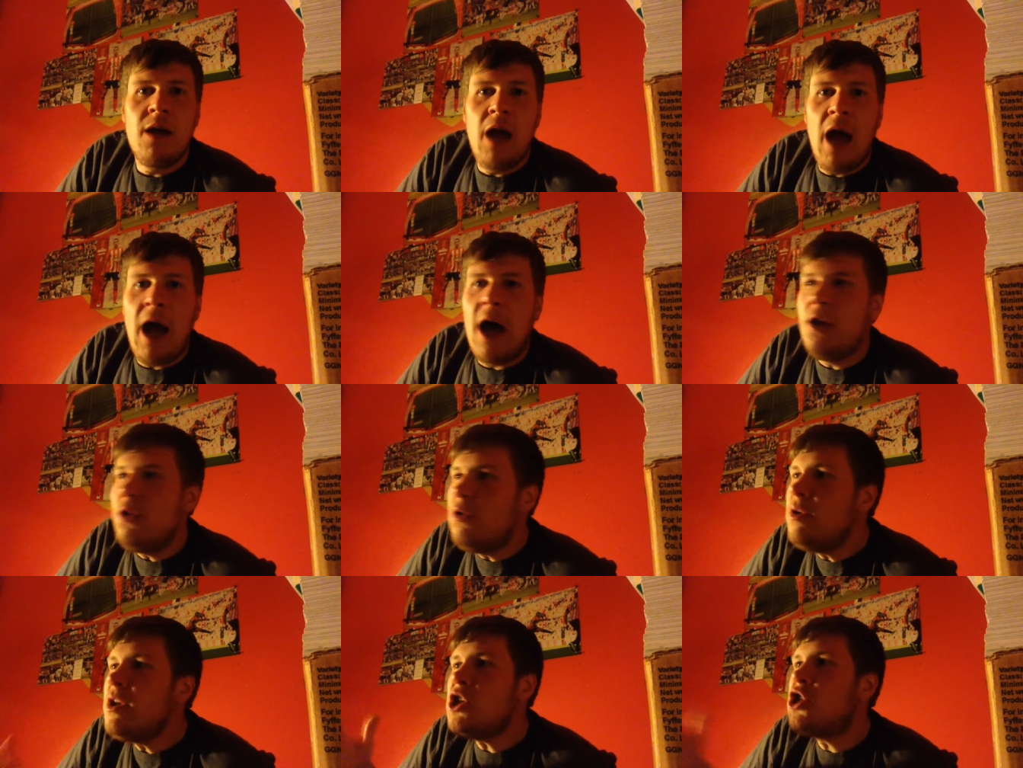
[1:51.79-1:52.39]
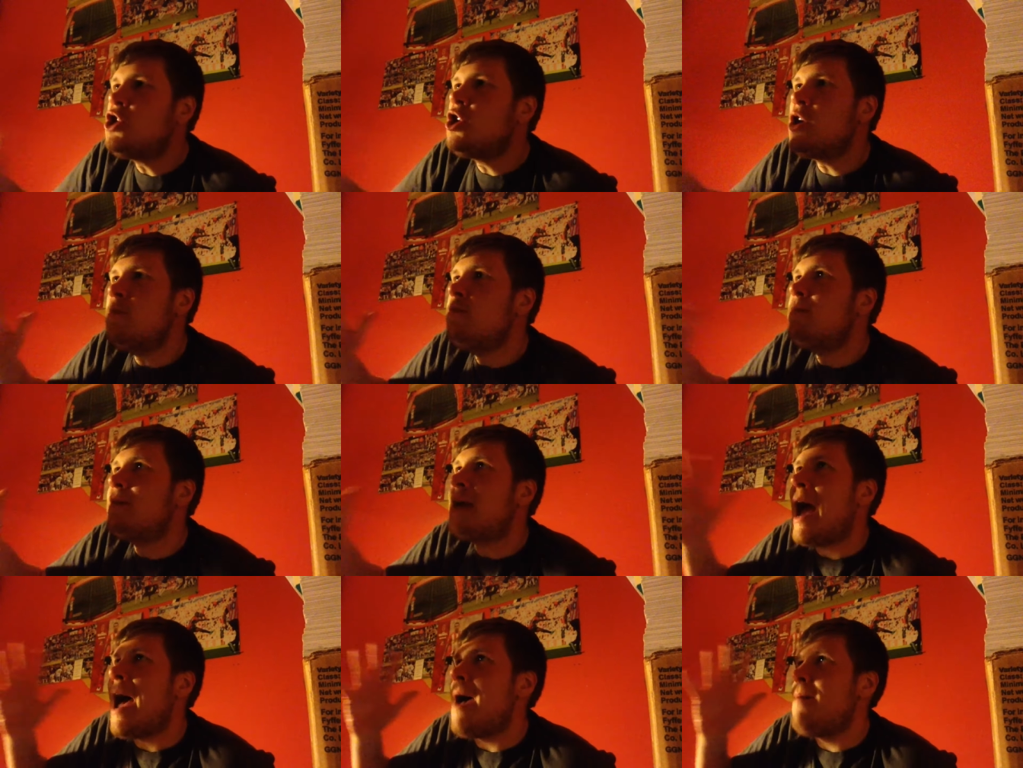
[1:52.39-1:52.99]
I know you
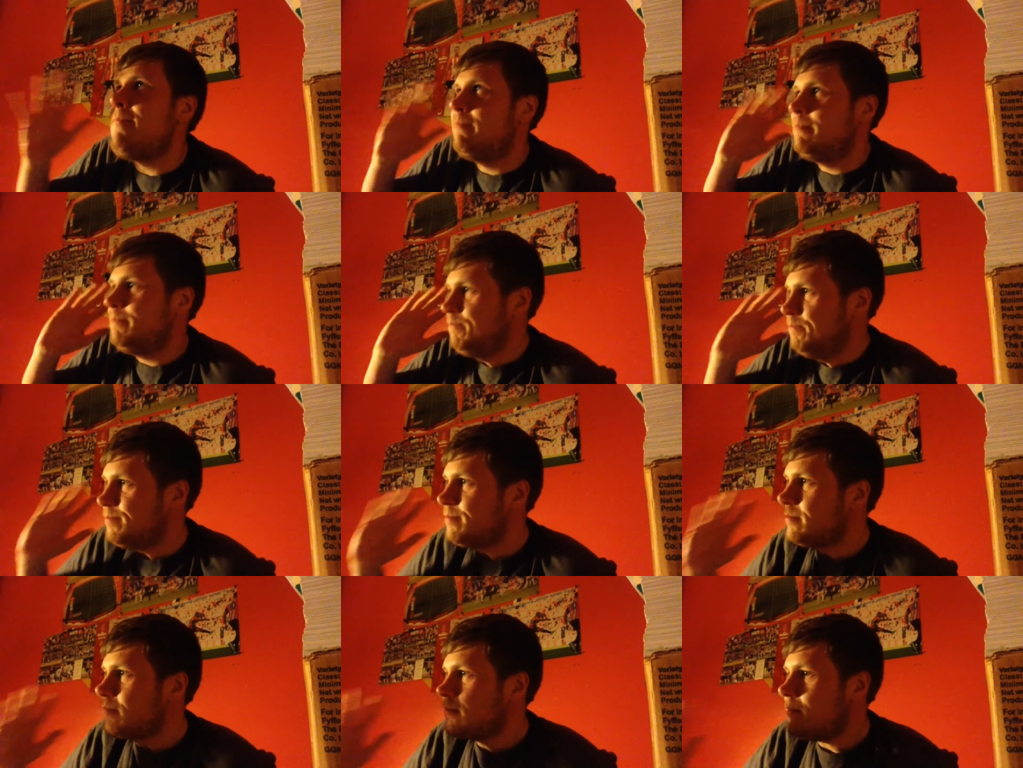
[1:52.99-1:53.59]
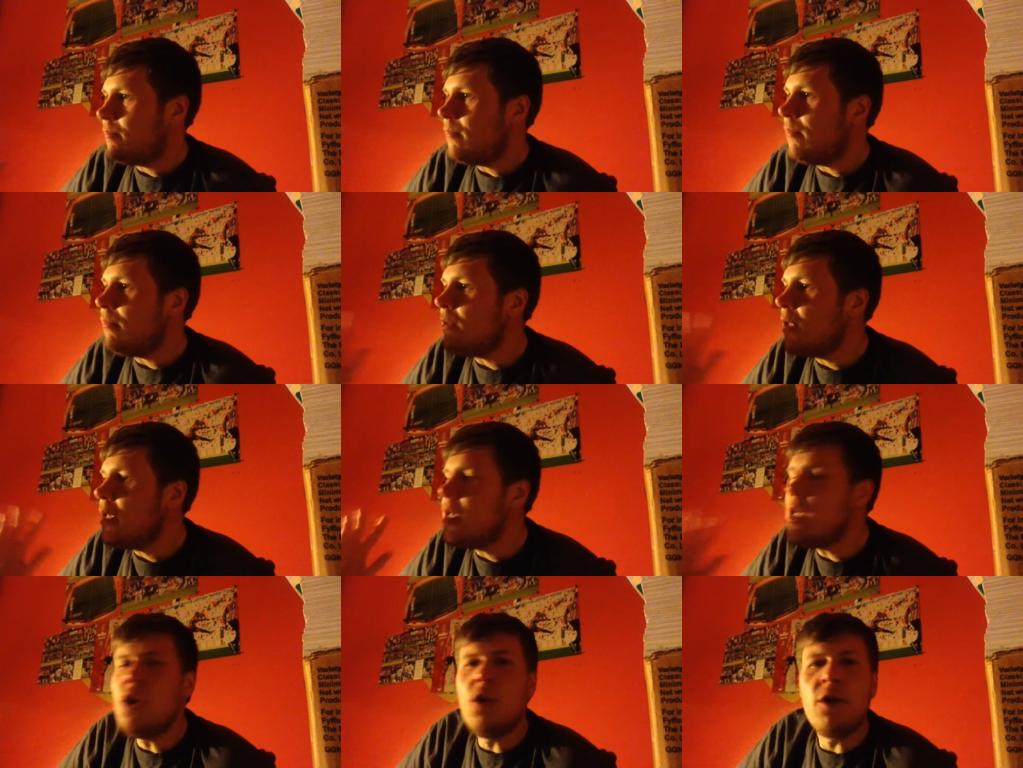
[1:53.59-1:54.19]
shouldn't get.
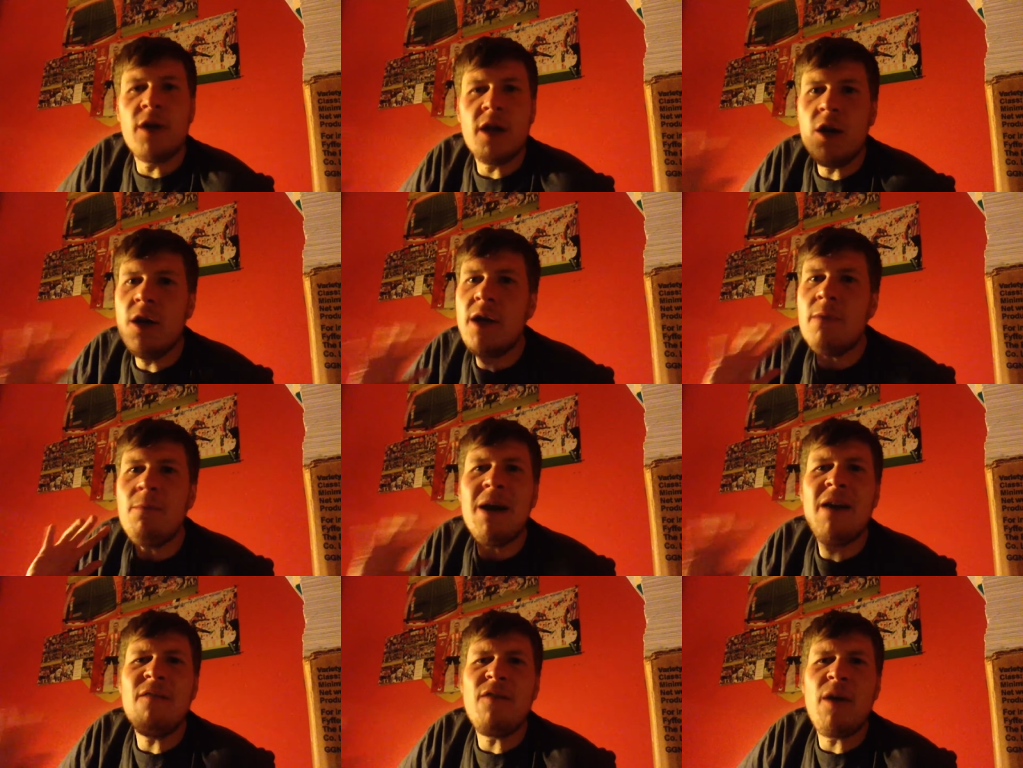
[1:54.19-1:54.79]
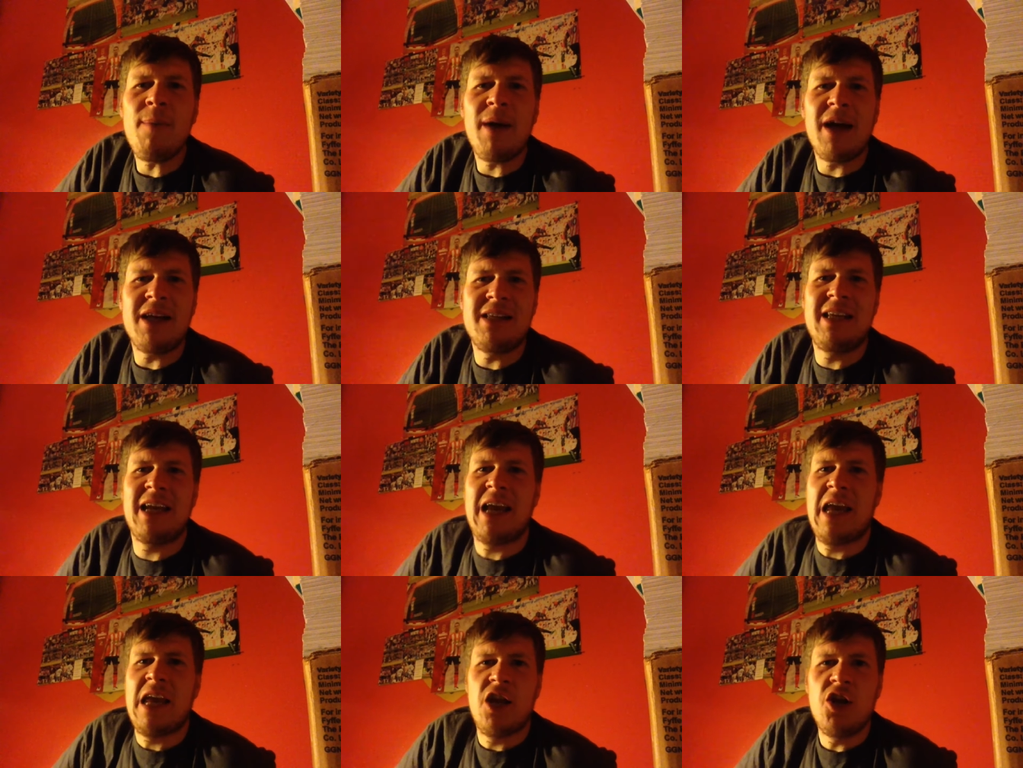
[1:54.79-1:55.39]
Whenever you buy a
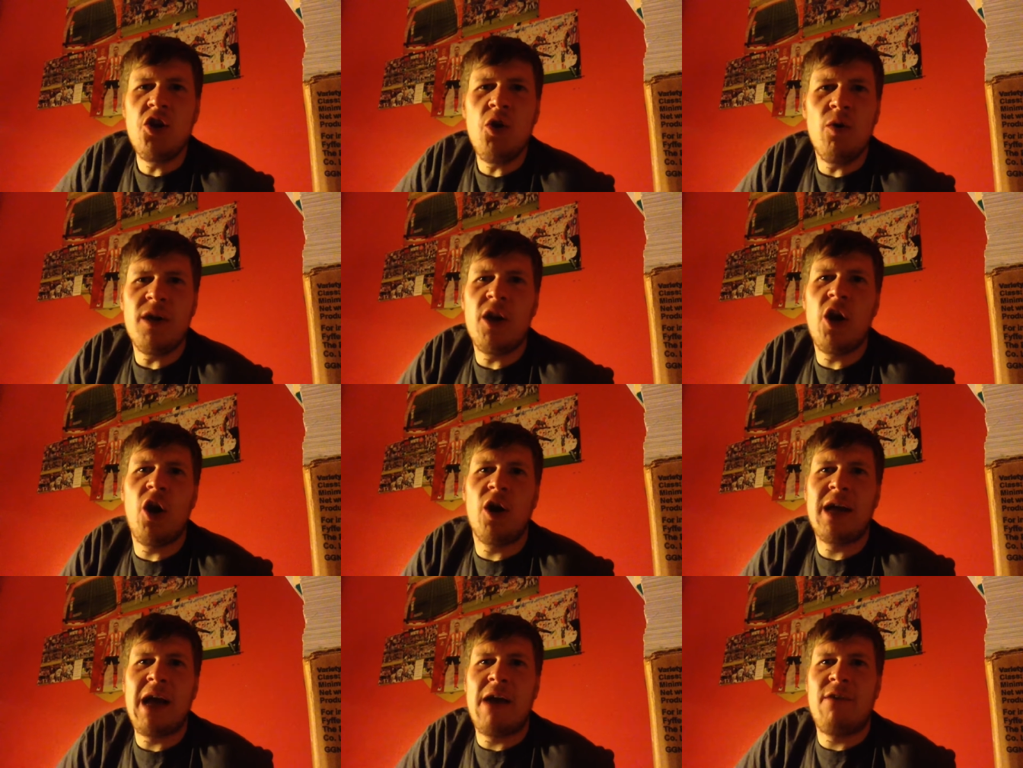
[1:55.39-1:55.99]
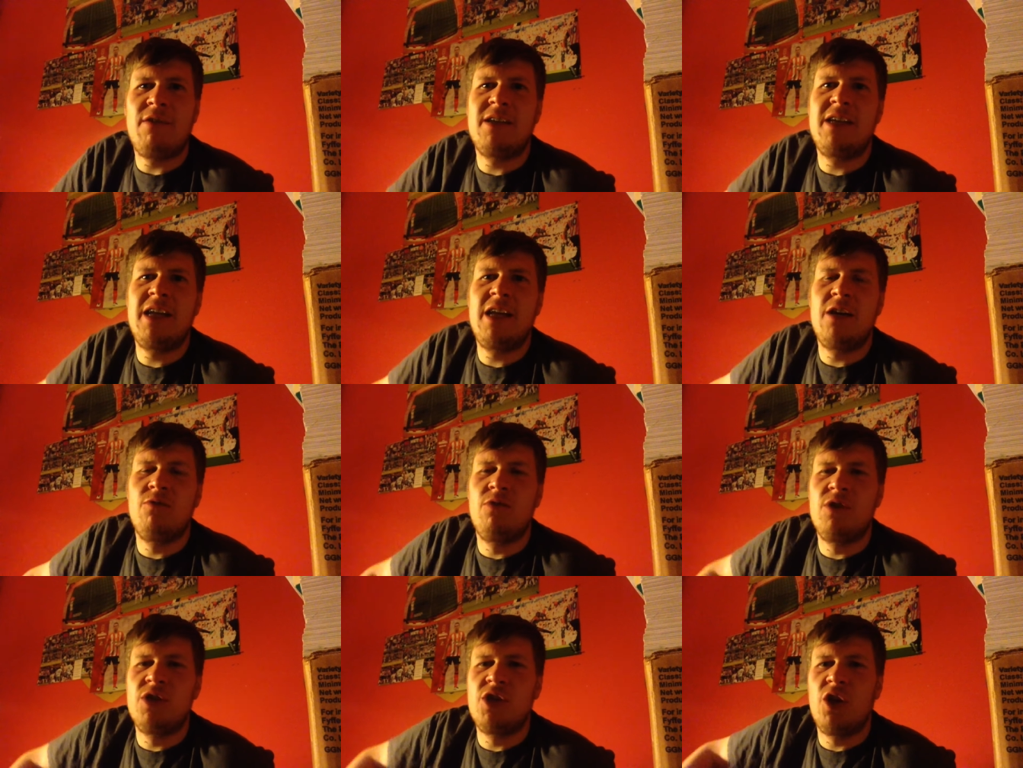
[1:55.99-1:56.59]
ticket, you know you're not guaranteed
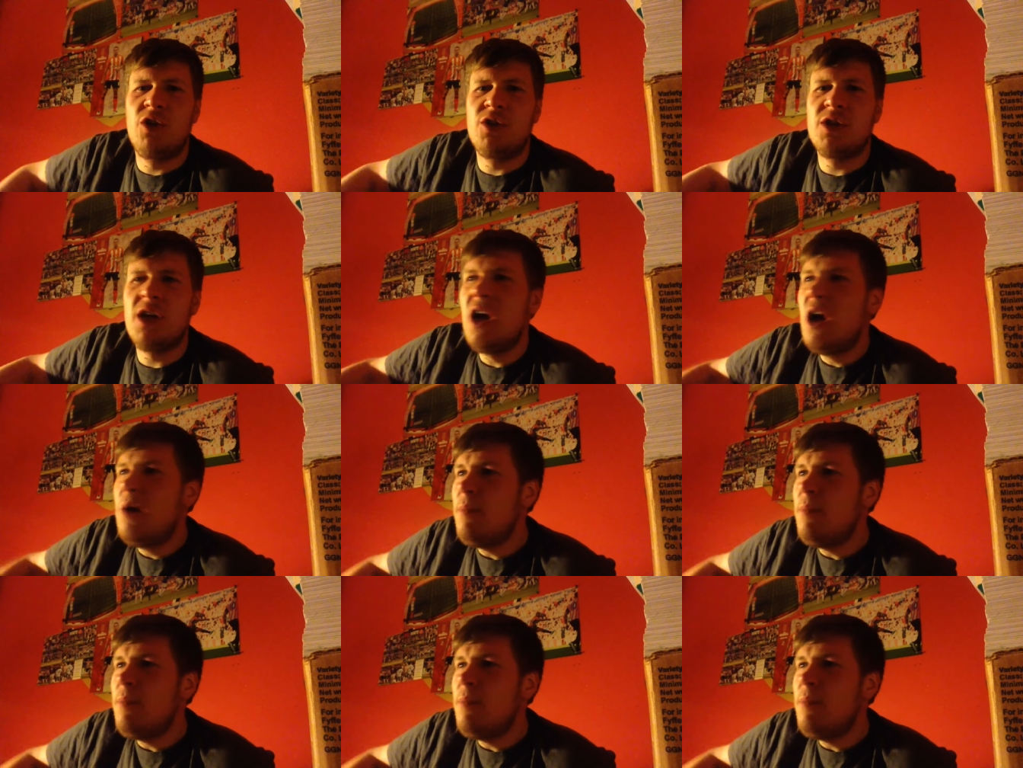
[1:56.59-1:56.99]
a result.